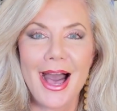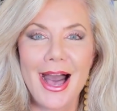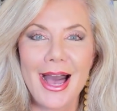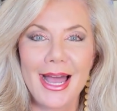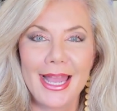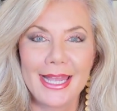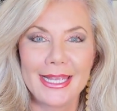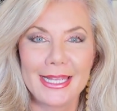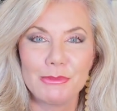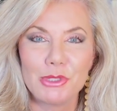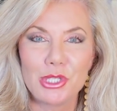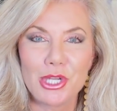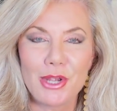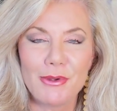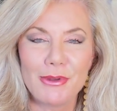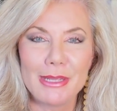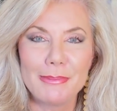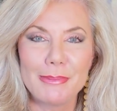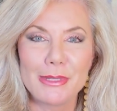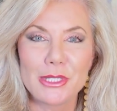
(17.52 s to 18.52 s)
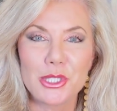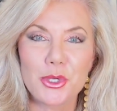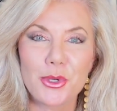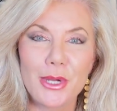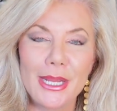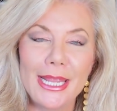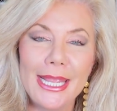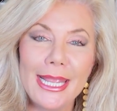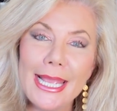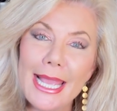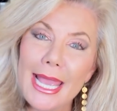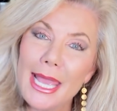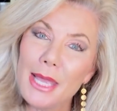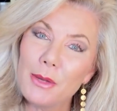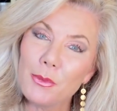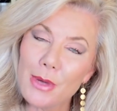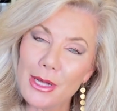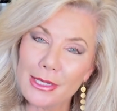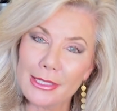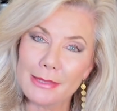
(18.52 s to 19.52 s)
Hi, I'm Joni Patry,
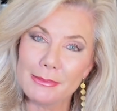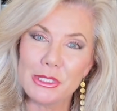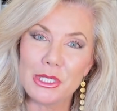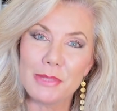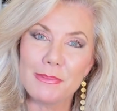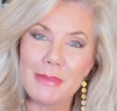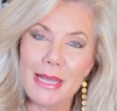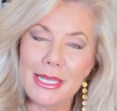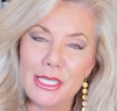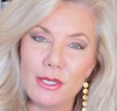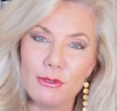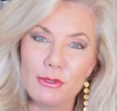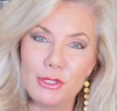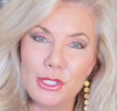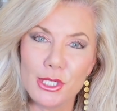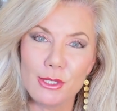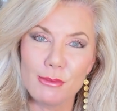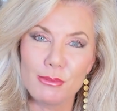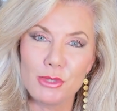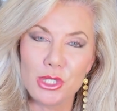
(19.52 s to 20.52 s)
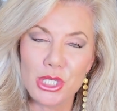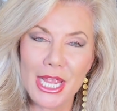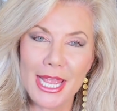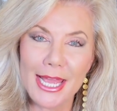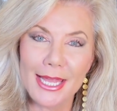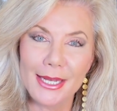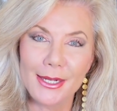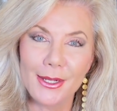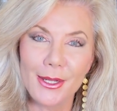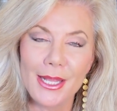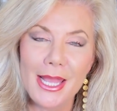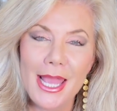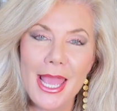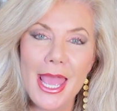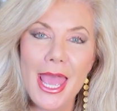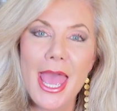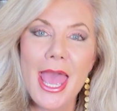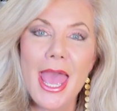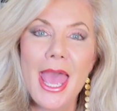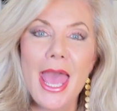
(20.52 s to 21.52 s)
and welcome to my YouTube channel.
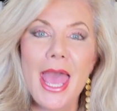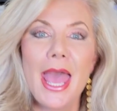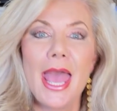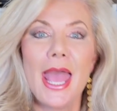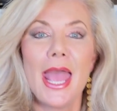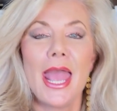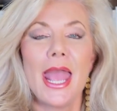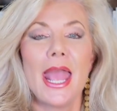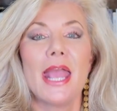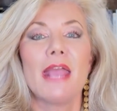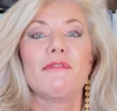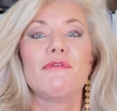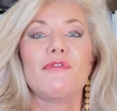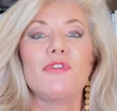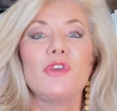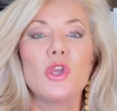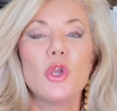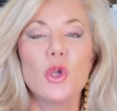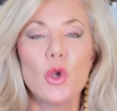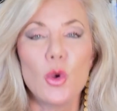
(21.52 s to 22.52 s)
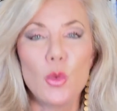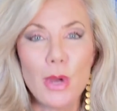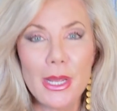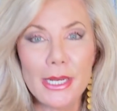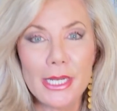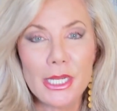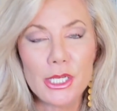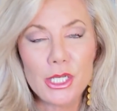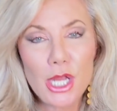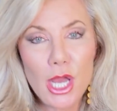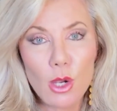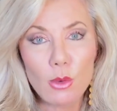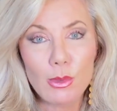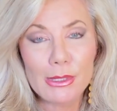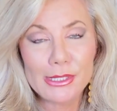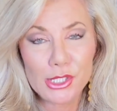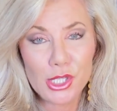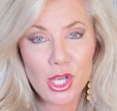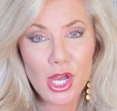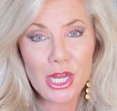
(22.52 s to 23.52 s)
If you want to know
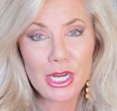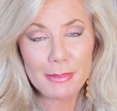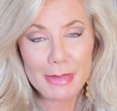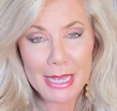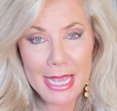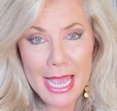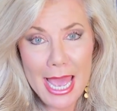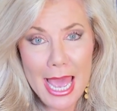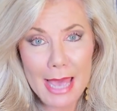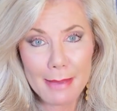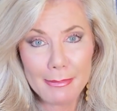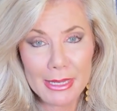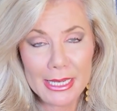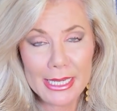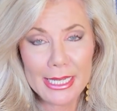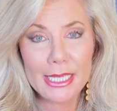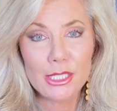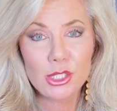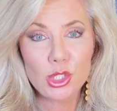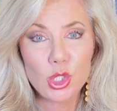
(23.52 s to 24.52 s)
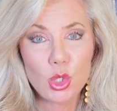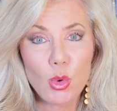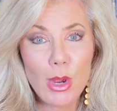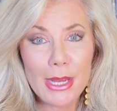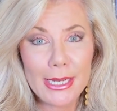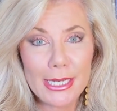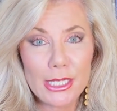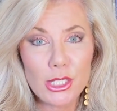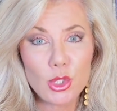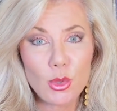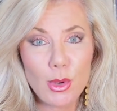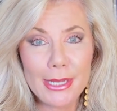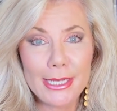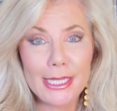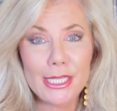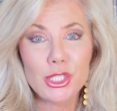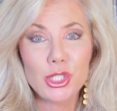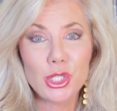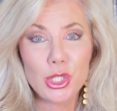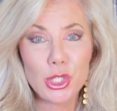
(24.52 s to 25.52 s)
what's going to be happening in
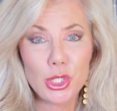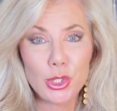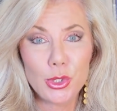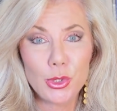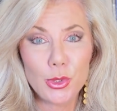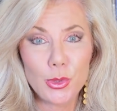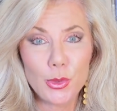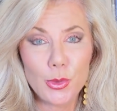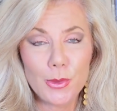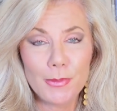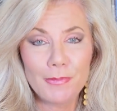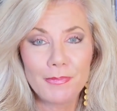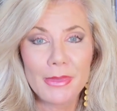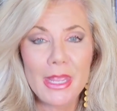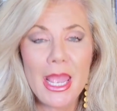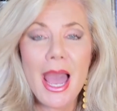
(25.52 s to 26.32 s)
2022,